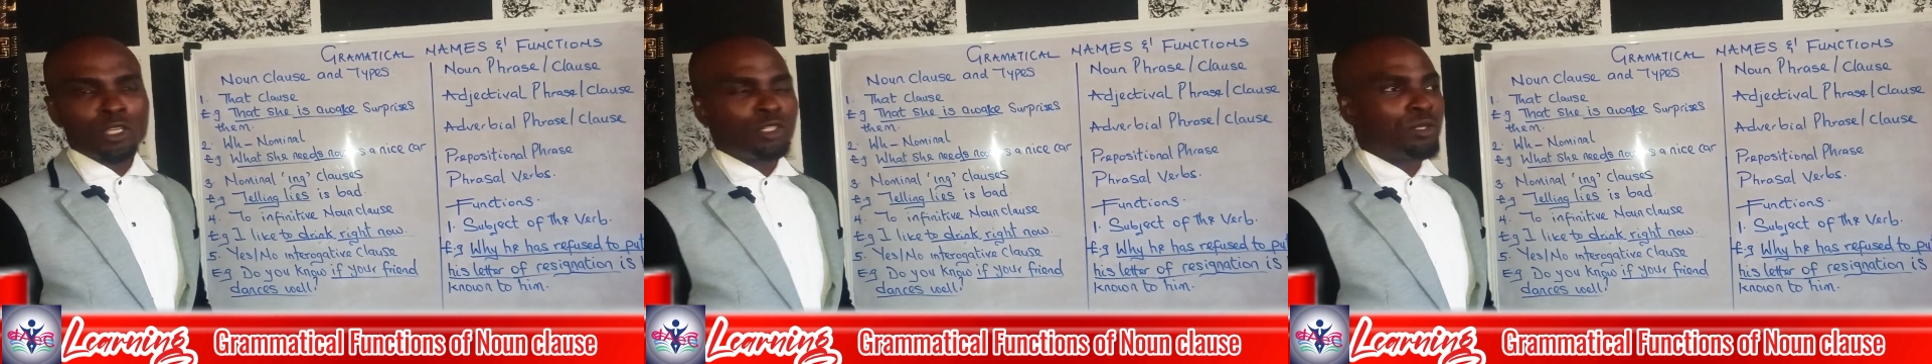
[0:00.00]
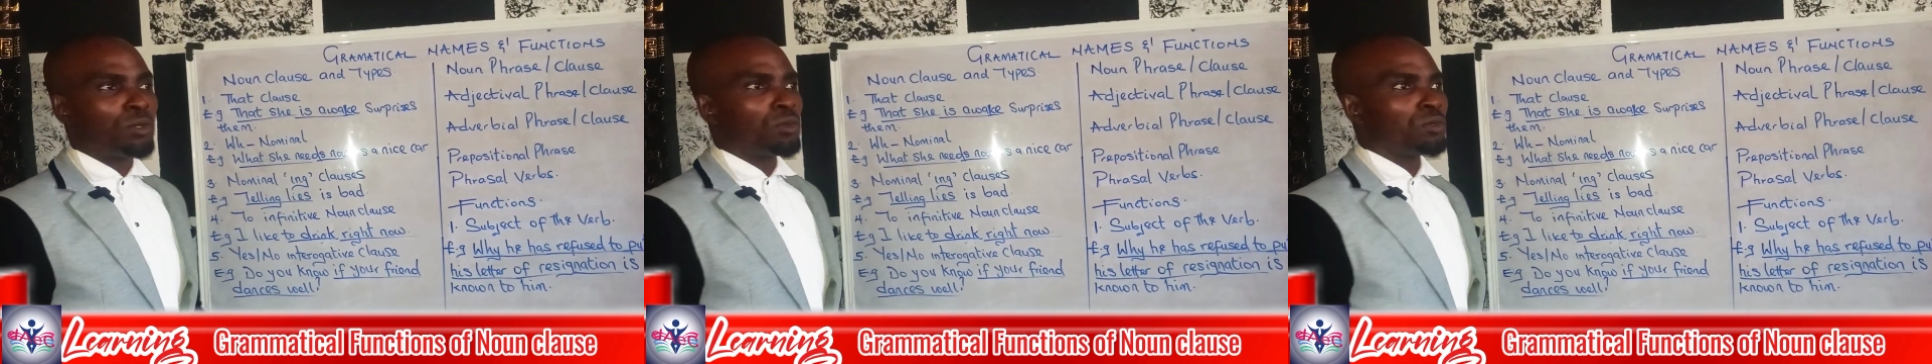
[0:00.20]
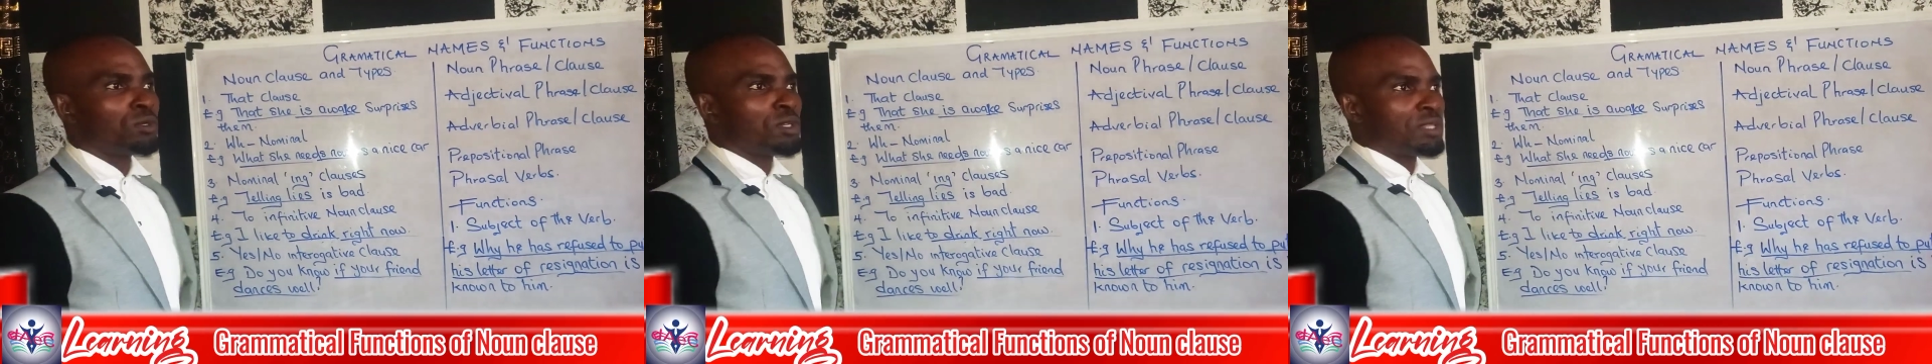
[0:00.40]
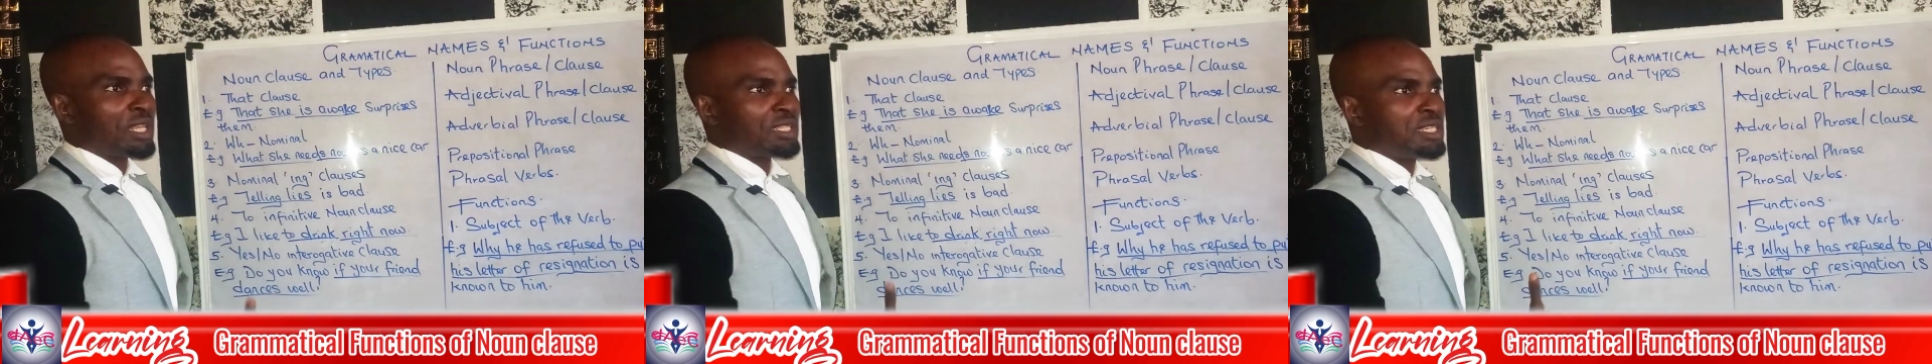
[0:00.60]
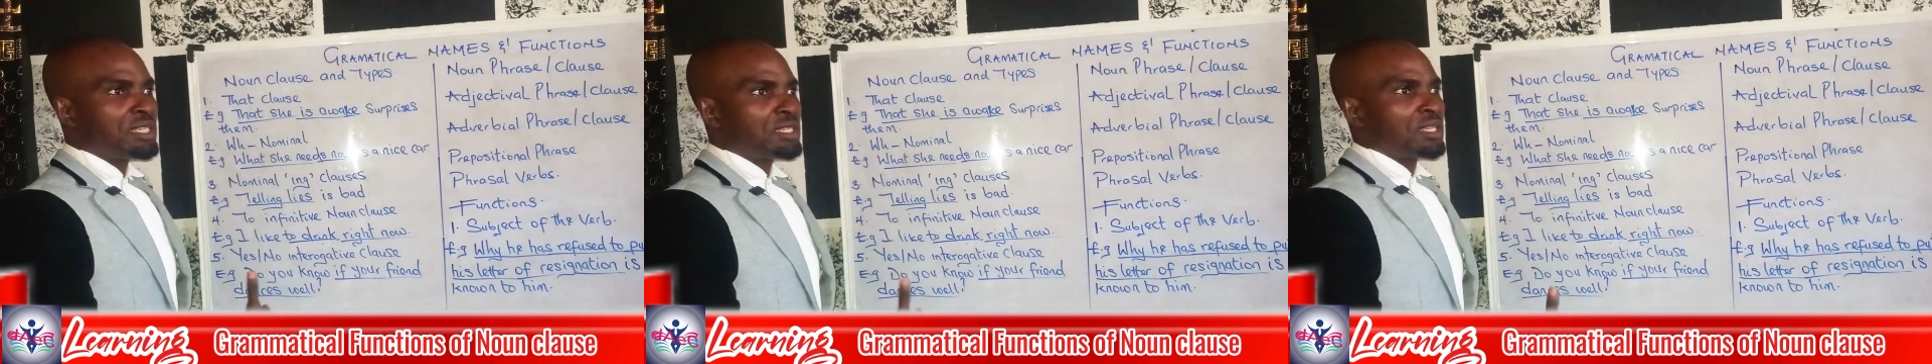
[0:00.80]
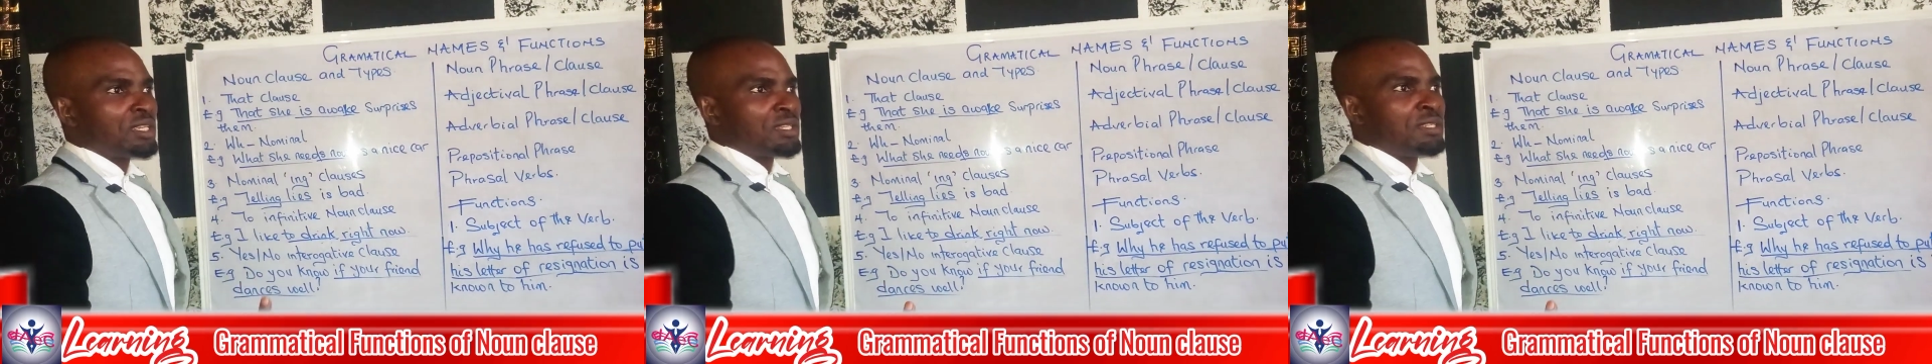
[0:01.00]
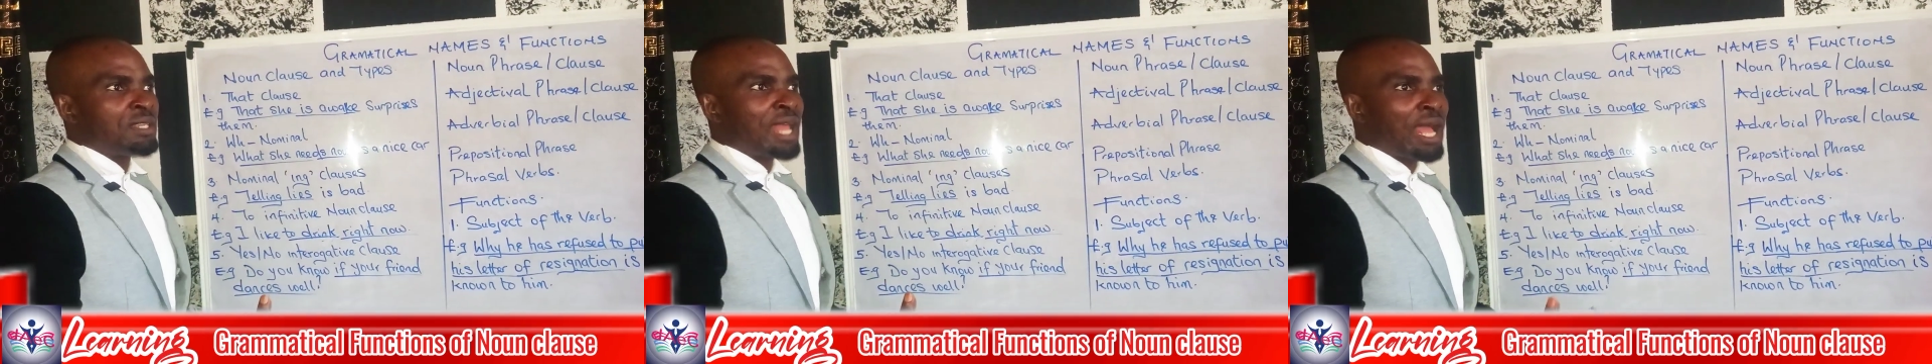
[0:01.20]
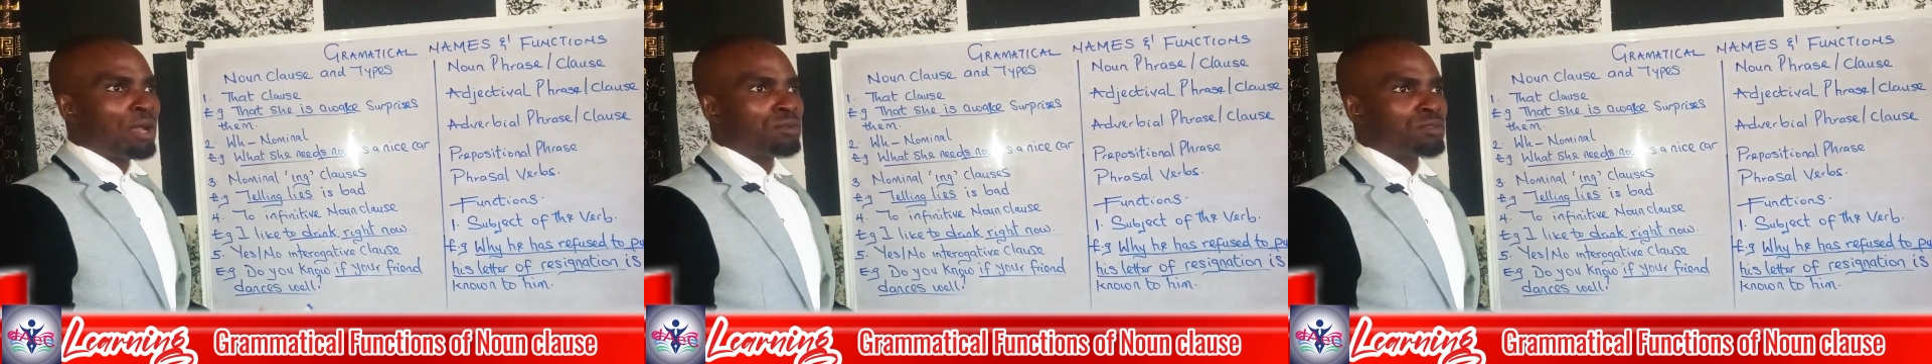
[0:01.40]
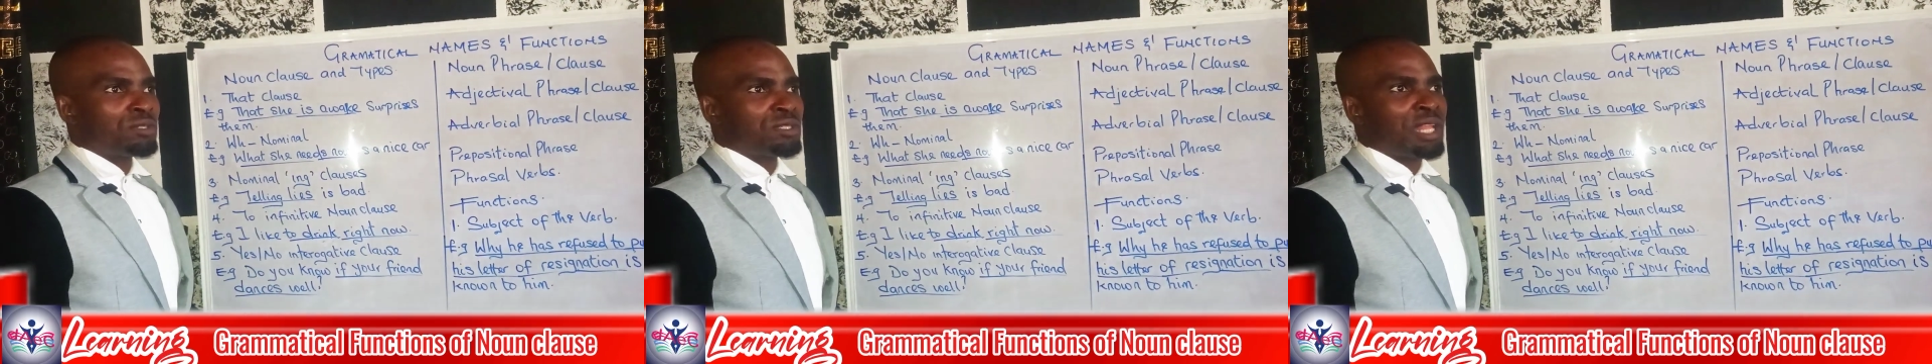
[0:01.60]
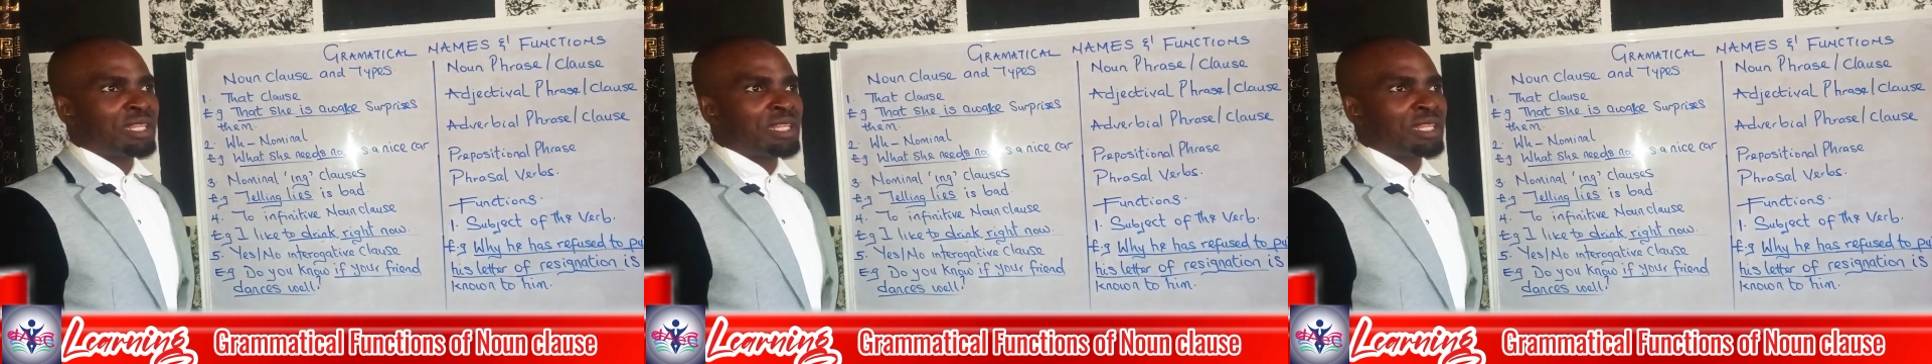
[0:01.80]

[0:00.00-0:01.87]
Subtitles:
that is nouns